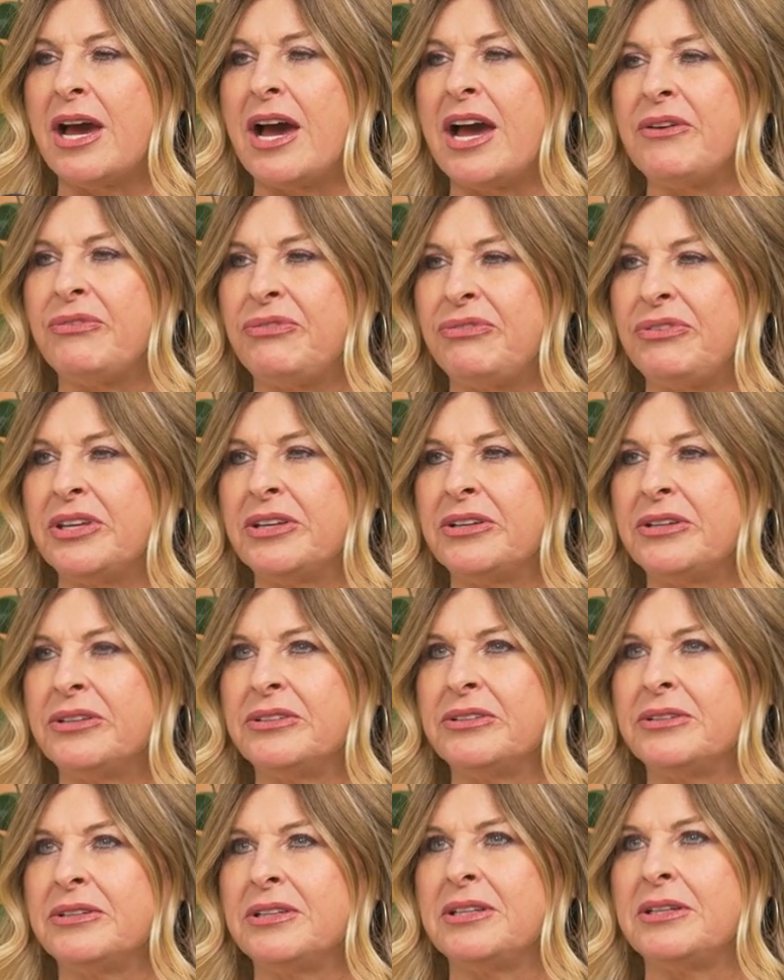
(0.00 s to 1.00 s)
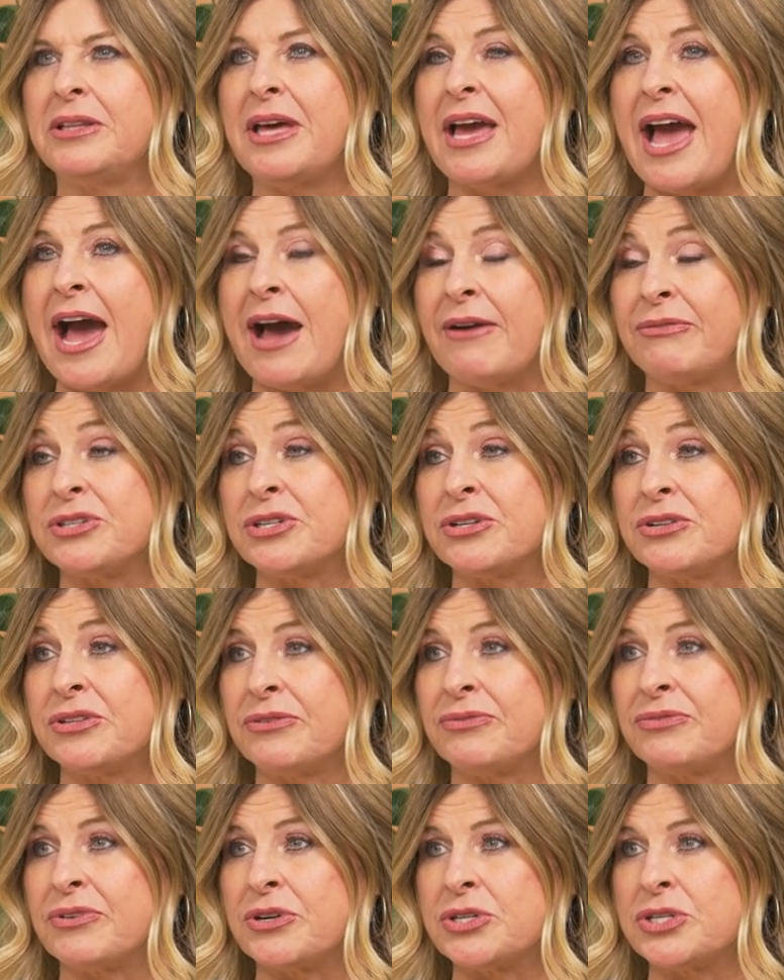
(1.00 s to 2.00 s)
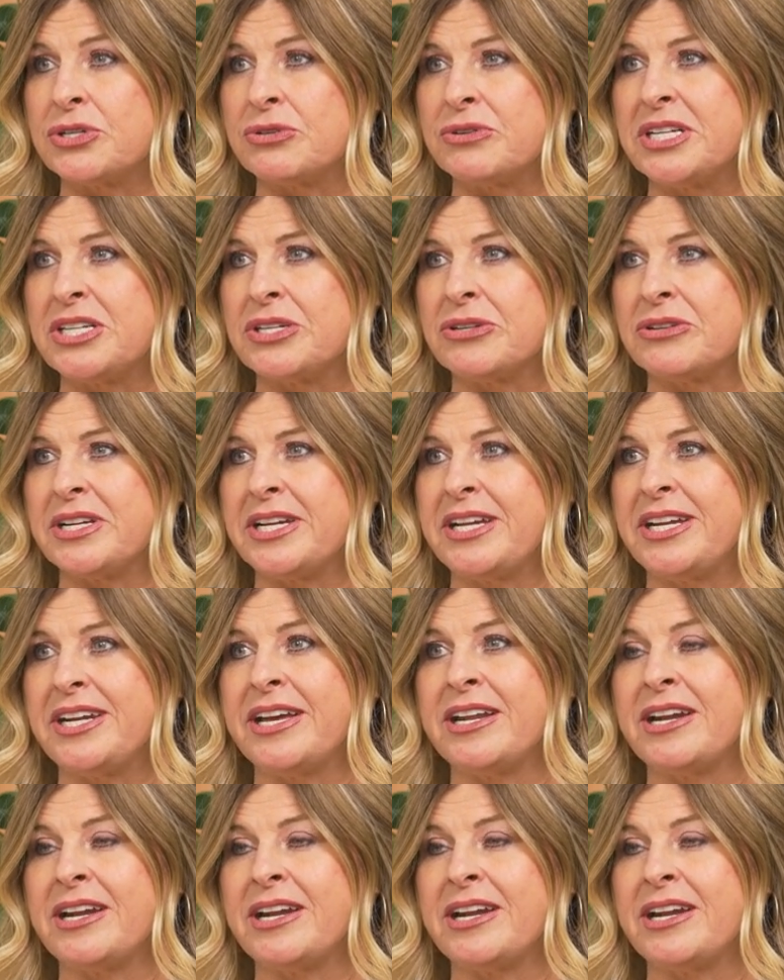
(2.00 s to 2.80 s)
I feel after the first retreat,